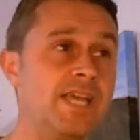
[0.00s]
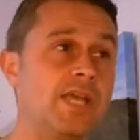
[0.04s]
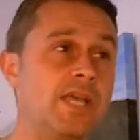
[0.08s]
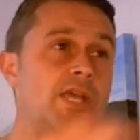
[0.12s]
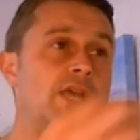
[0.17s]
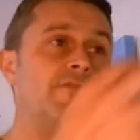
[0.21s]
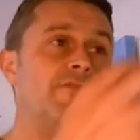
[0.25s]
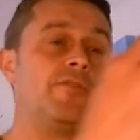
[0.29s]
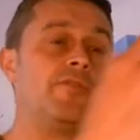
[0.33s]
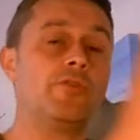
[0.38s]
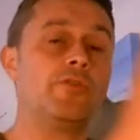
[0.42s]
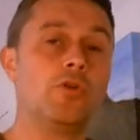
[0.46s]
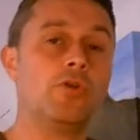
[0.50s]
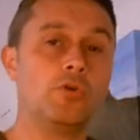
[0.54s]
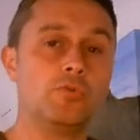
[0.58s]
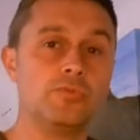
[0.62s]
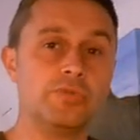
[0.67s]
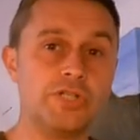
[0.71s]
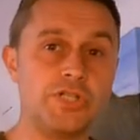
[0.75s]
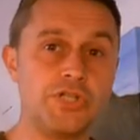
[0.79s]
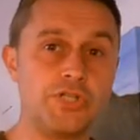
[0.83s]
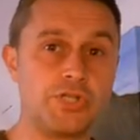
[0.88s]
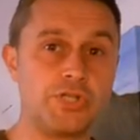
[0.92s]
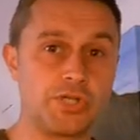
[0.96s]
if you're
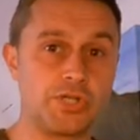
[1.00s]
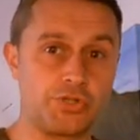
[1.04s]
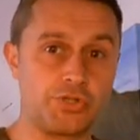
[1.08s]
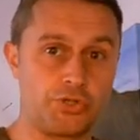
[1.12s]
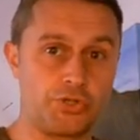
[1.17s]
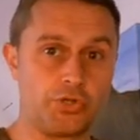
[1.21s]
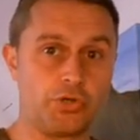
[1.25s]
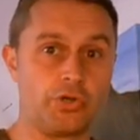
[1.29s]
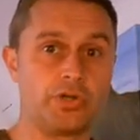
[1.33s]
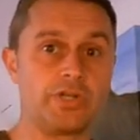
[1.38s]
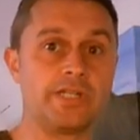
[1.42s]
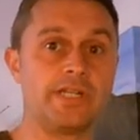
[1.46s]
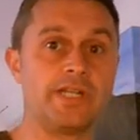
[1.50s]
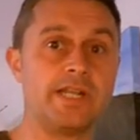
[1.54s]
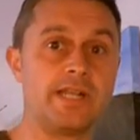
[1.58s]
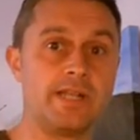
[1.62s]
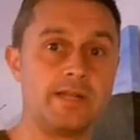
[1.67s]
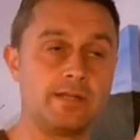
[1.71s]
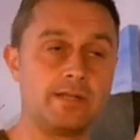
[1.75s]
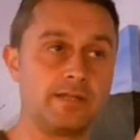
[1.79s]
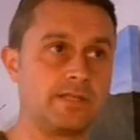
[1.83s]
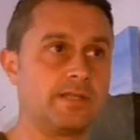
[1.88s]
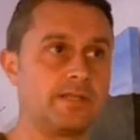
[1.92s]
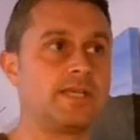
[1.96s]
only just joining
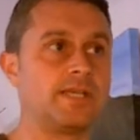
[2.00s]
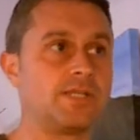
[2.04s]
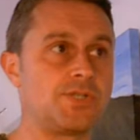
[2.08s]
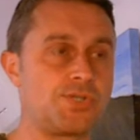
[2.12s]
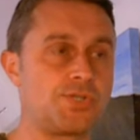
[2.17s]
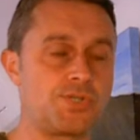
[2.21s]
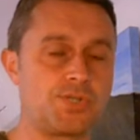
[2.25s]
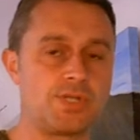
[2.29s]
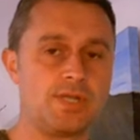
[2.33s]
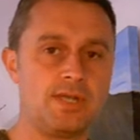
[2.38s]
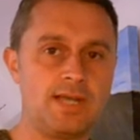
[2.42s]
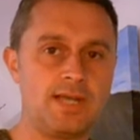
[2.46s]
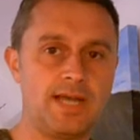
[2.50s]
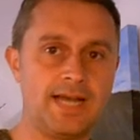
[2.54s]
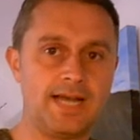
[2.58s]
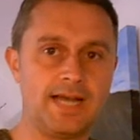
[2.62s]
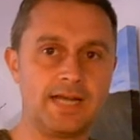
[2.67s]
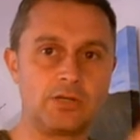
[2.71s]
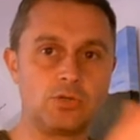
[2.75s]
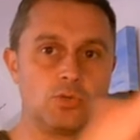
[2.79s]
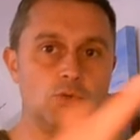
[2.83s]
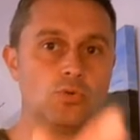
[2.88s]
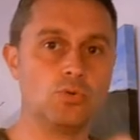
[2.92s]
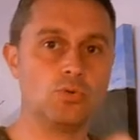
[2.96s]
into this uh,
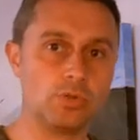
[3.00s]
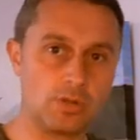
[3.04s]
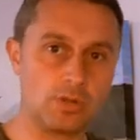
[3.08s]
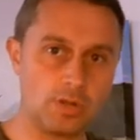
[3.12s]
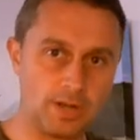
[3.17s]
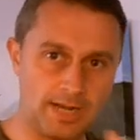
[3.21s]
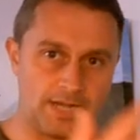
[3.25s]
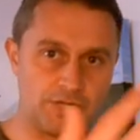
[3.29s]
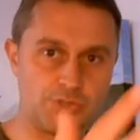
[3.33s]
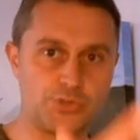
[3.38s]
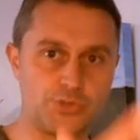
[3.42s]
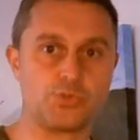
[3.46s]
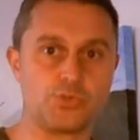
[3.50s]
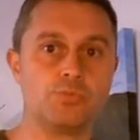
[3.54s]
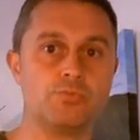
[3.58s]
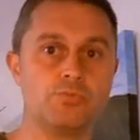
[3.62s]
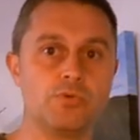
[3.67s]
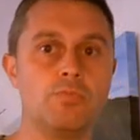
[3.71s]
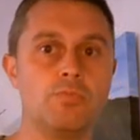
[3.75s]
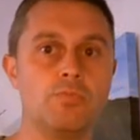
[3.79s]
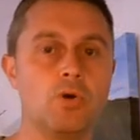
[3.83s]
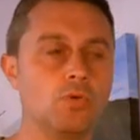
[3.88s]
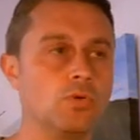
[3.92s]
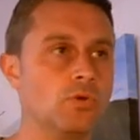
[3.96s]
Google Classroom
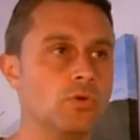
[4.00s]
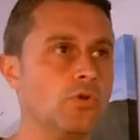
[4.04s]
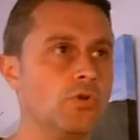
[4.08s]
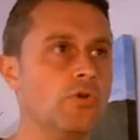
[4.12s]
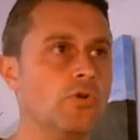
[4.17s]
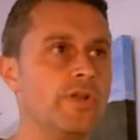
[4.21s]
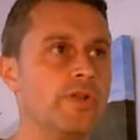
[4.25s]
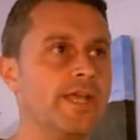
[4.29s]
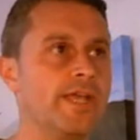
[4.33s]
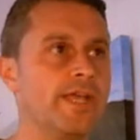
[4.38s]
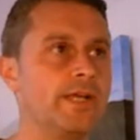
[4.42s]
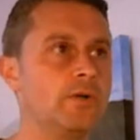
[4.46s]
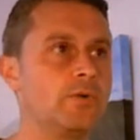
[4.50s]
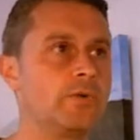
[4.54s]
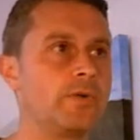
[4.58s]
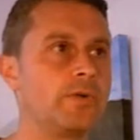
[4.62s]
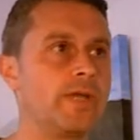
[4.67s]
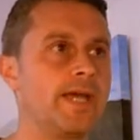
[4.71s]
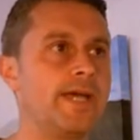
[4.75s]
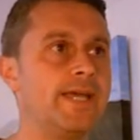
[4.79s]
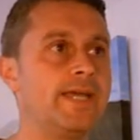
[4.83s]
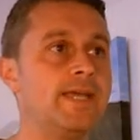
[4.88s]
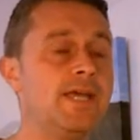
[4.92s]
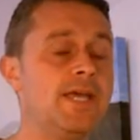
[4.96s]
remote learning,
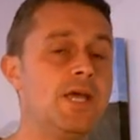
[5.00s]
okay?